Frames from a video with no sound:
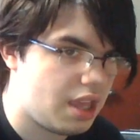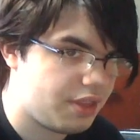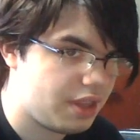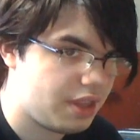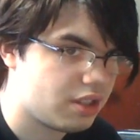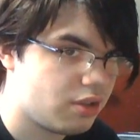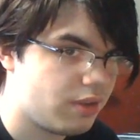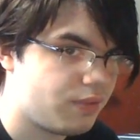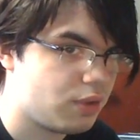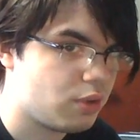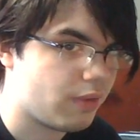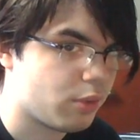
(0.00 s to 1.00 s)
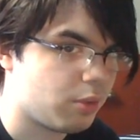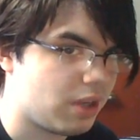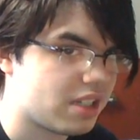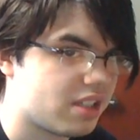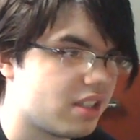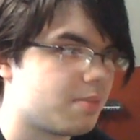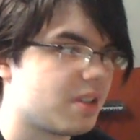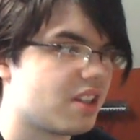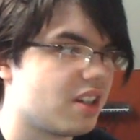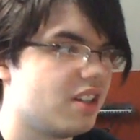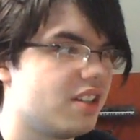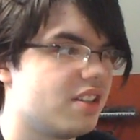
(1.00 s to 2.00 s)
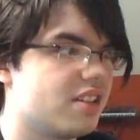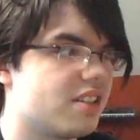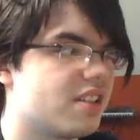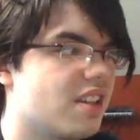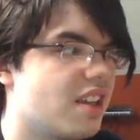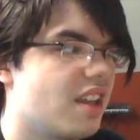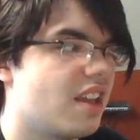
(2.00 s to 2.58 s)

thank you if you ever watch this because,